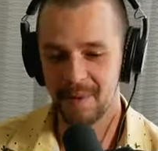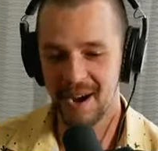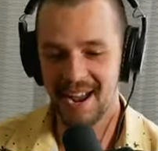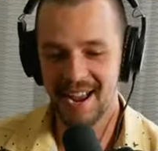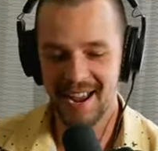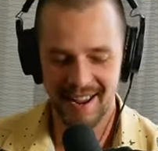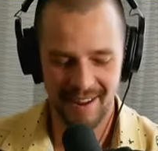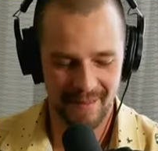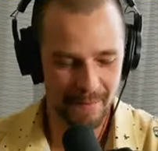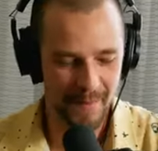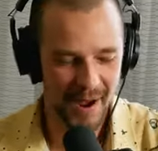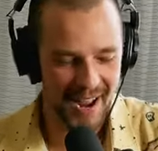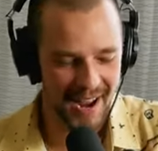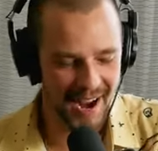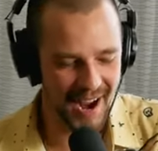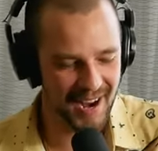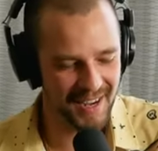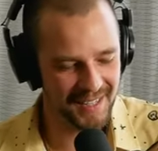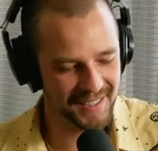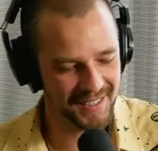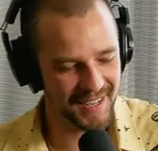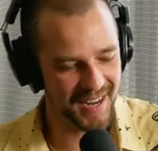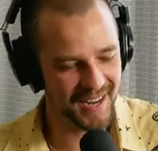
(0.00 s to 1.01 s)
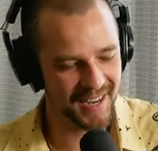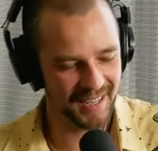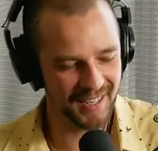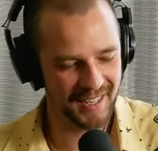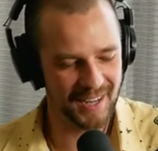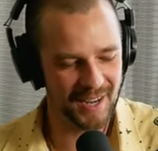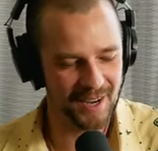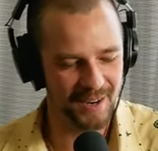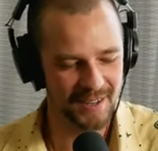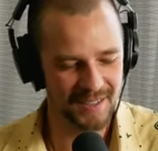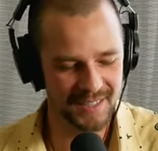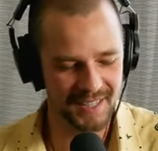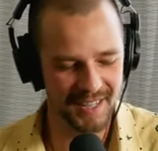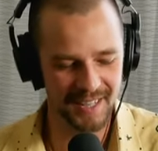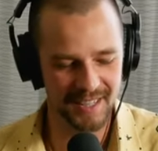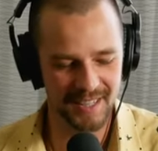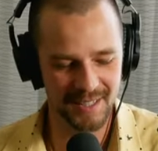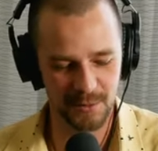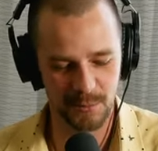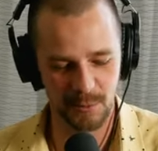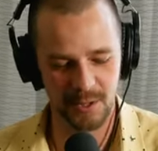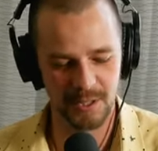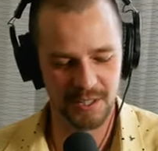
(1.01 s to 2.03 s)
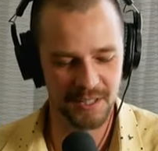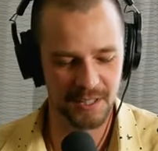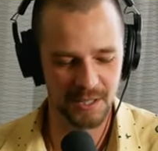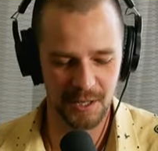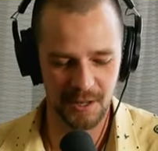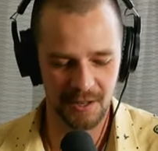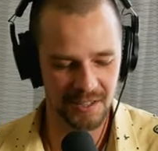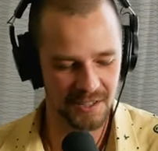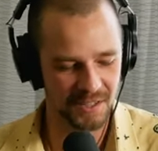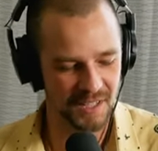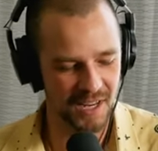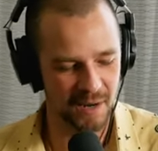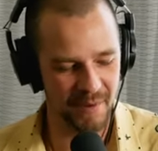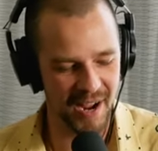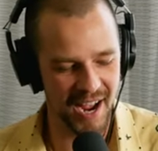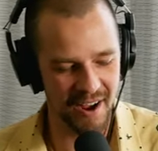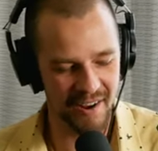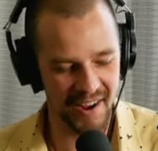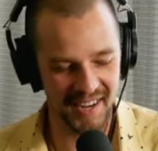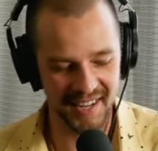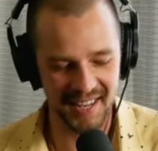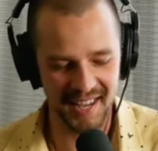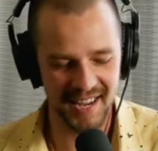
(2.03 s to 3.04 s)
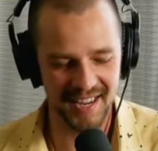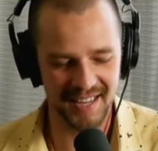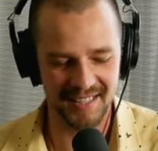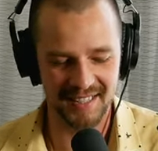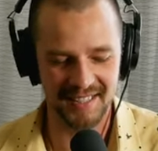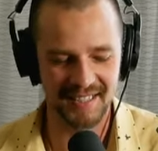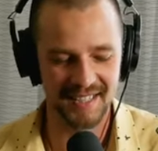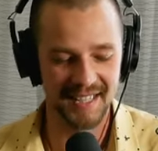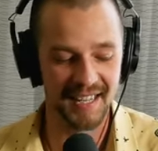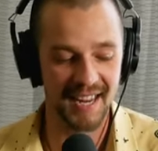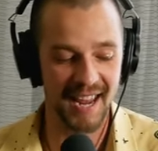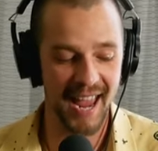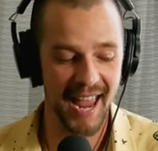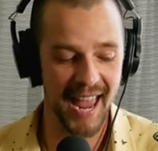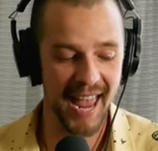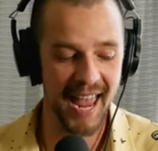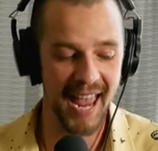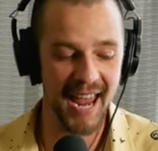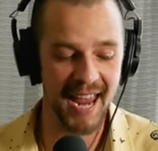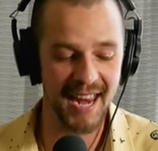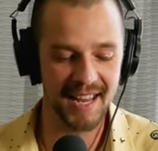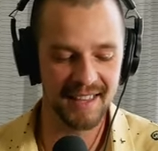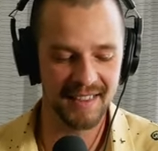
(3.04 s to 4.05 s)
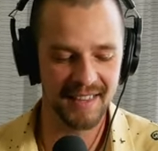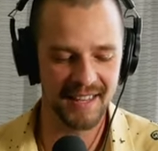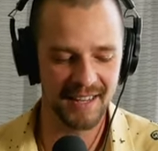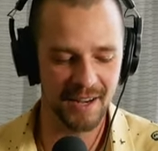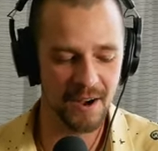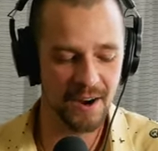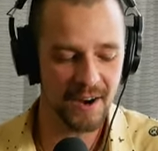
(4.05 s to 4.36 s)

my, my eyesight guaranteed is worse than yours somehow. I can't see anything.